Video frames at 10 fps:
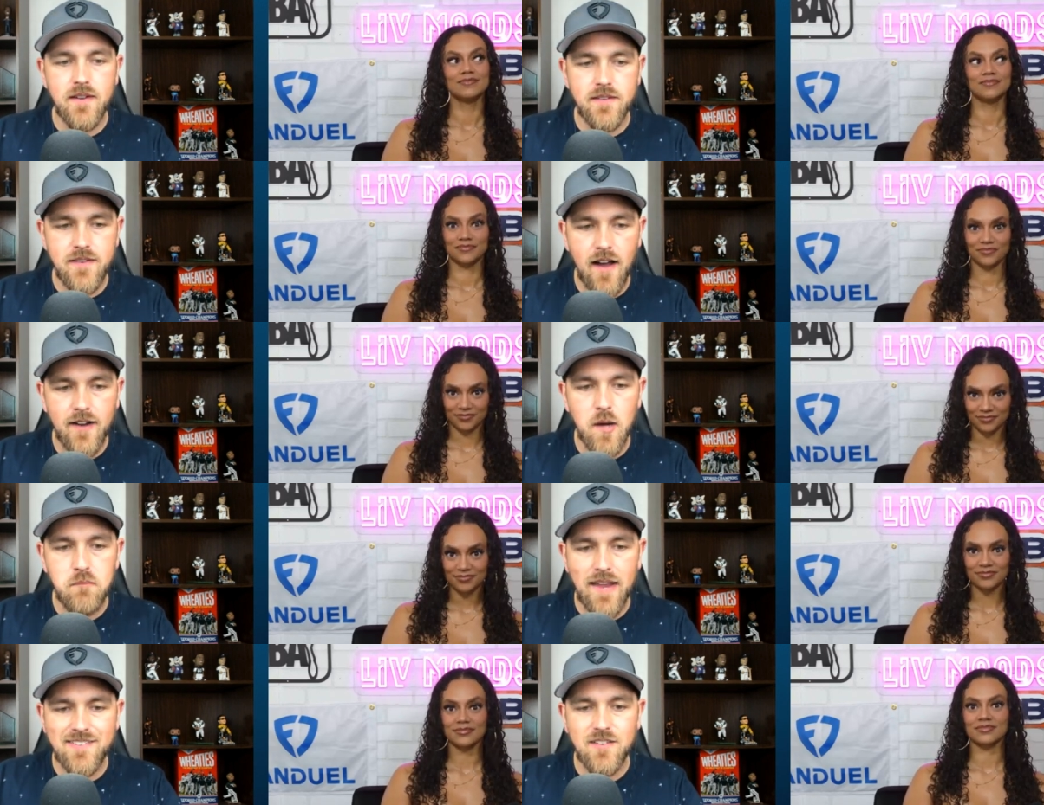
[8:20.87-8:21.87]
Speaker 1: their stock up
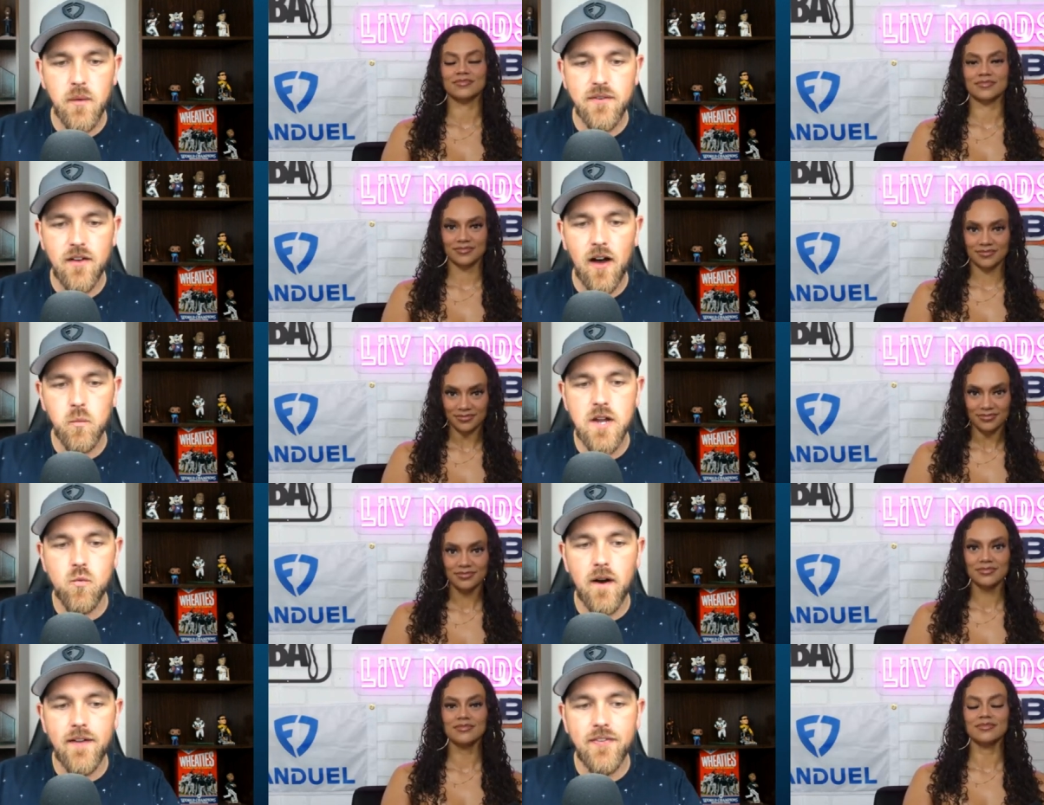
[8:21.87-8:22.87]
based on what we saw in week
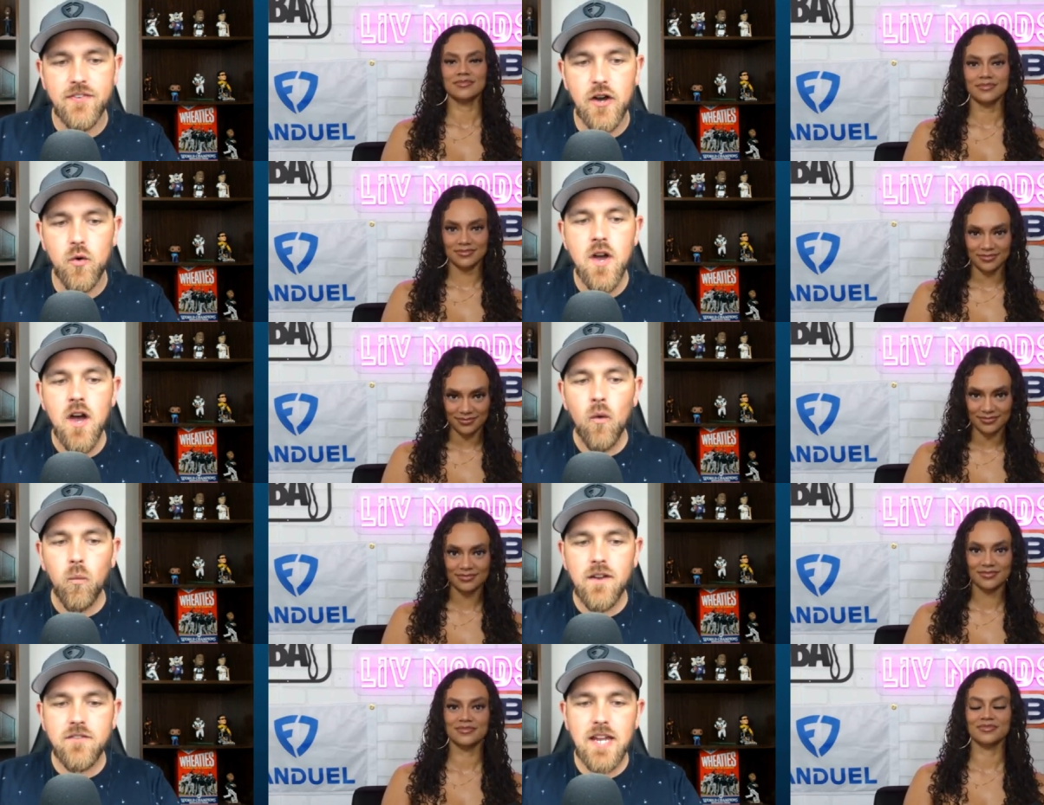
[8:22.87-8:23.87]
one. So
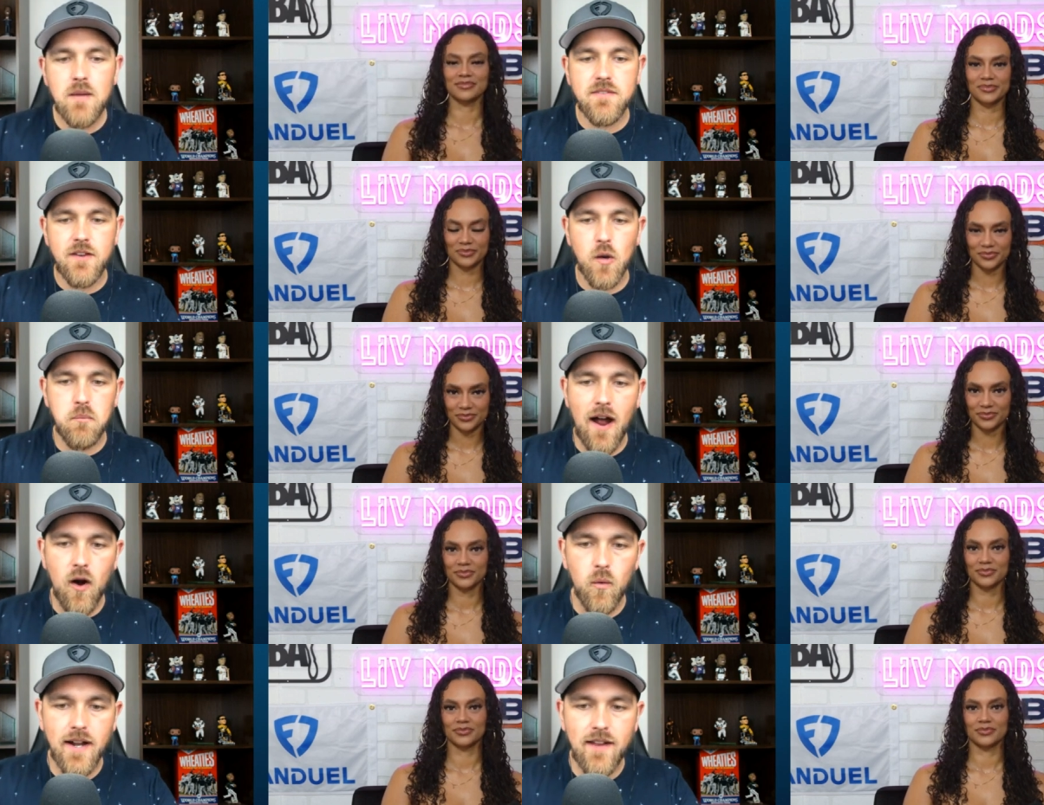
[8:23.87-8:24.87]
which teams in your
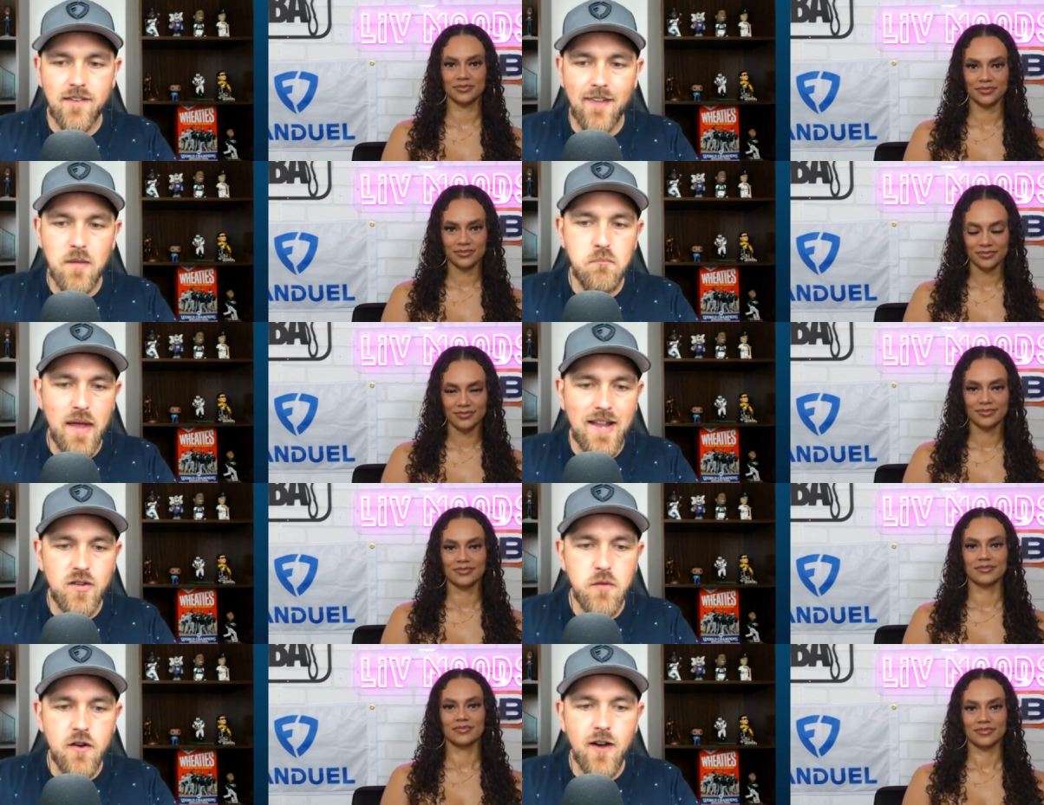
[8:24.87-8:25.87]
power rankings got the
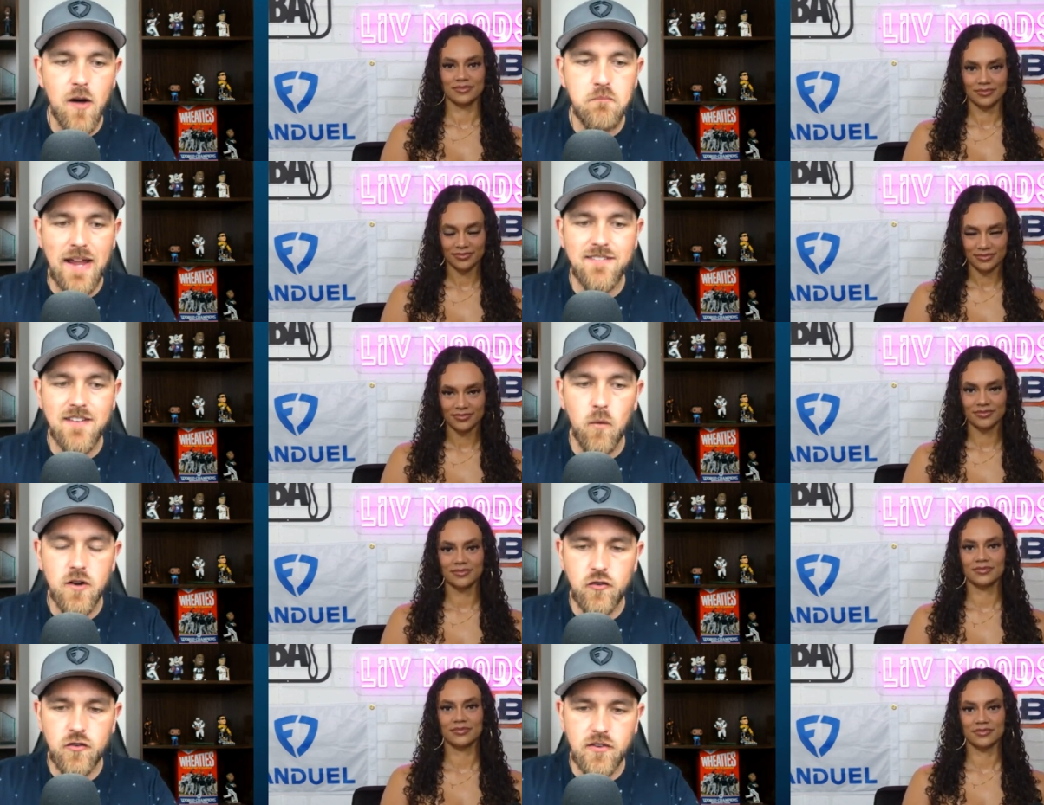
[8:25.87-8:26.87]
biggest move up based on
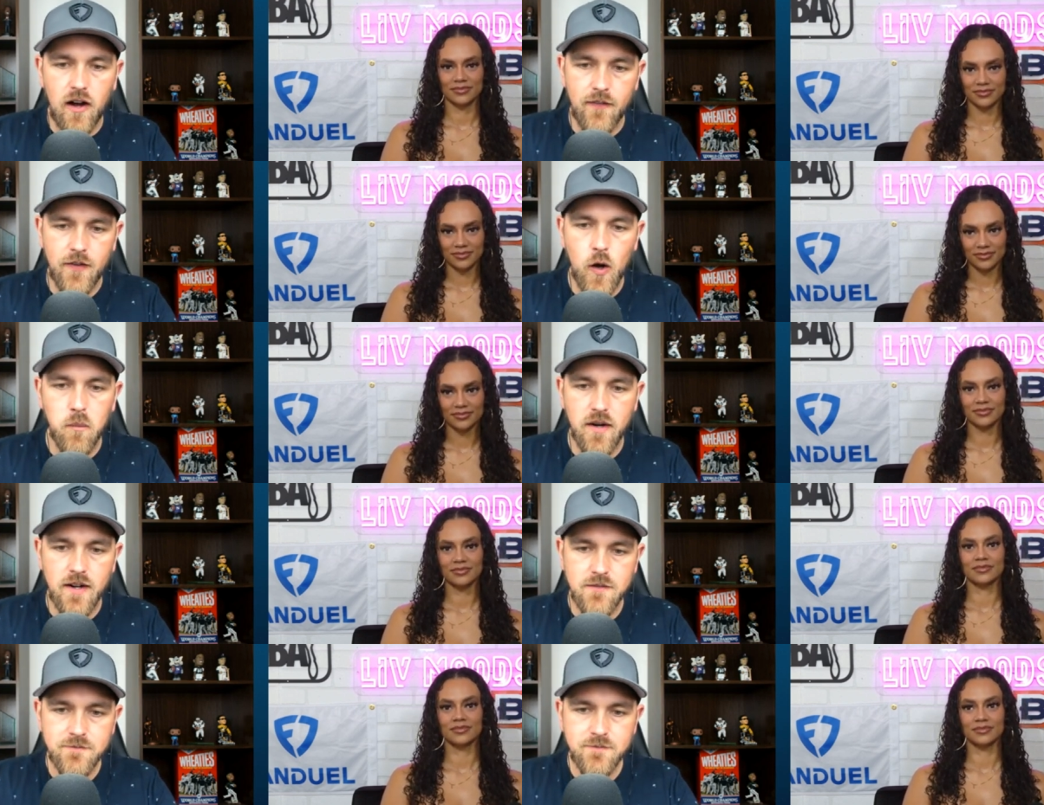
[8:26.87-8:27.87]
what you saw in the opener?
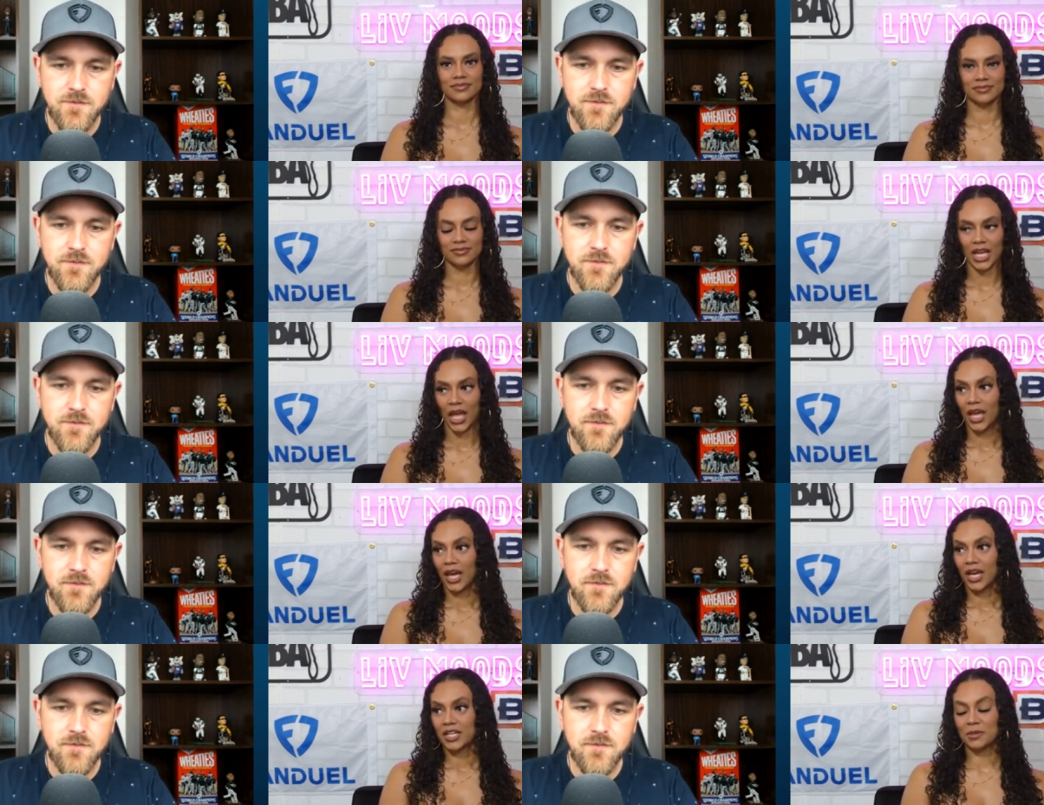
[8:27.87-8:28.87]

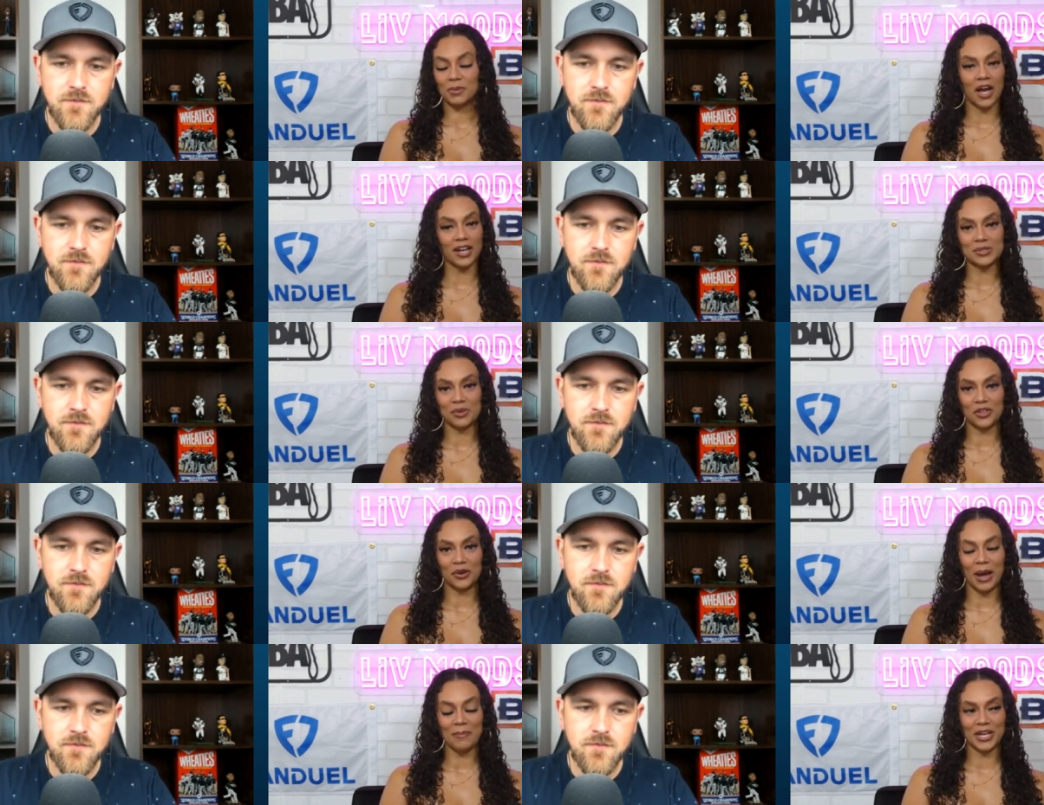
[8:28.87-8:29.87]
Speaker 2: To be honest with
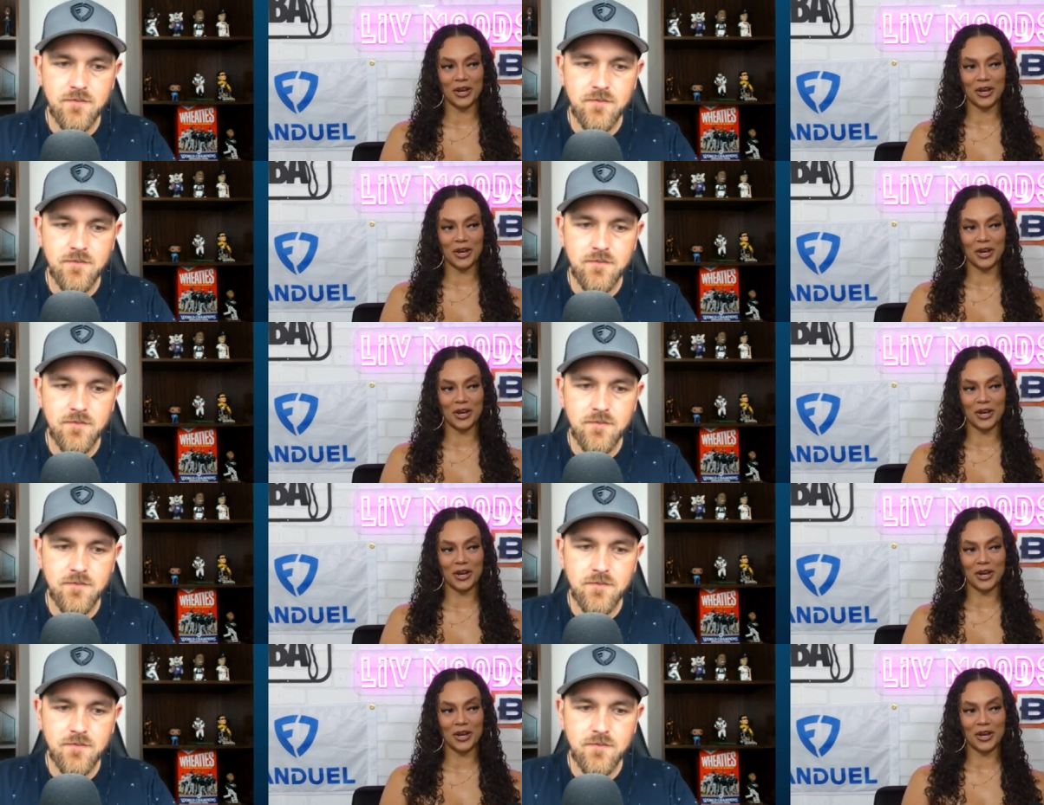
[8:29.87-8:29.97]
you, I'm going to